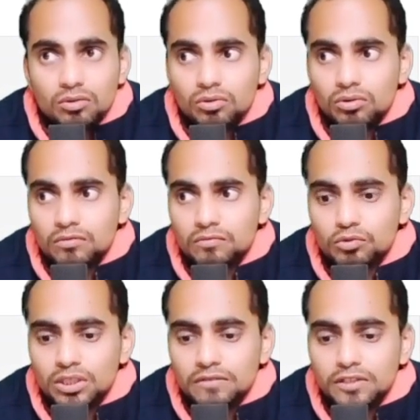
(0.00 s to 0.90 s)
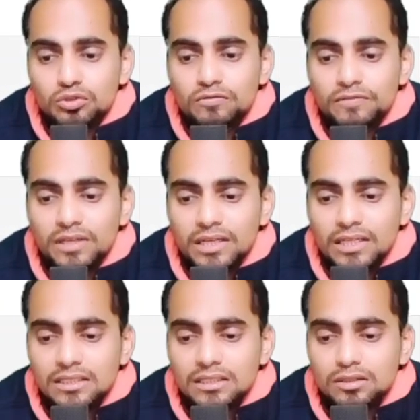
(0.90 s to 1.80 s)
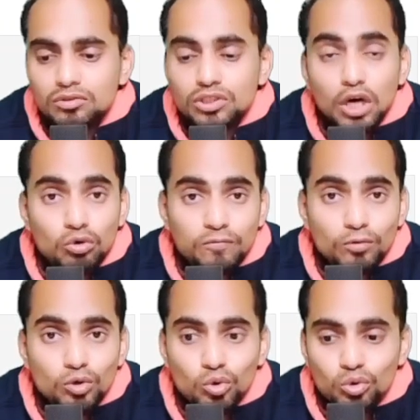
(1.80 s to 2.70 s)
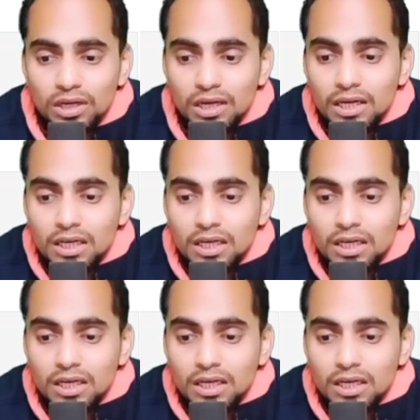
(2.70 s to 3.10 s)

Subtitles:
or whatever you feel is doubtful code,